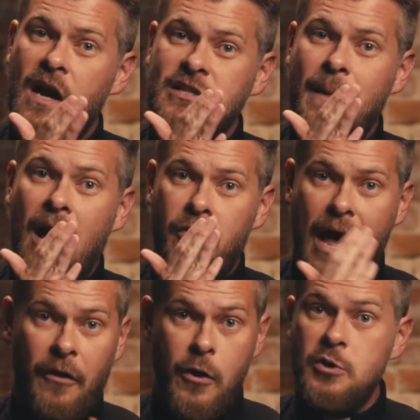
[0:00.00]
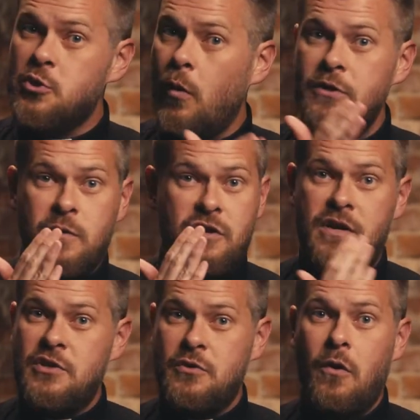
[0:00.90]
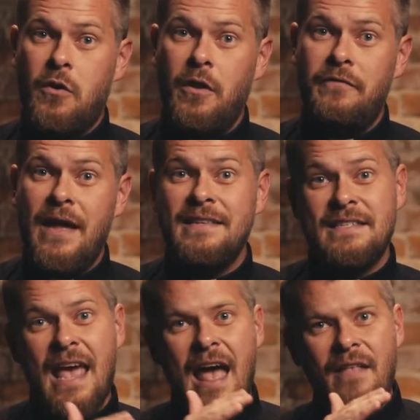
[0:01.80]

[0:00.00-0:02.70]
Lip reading: talks about how those stories, which are historical events,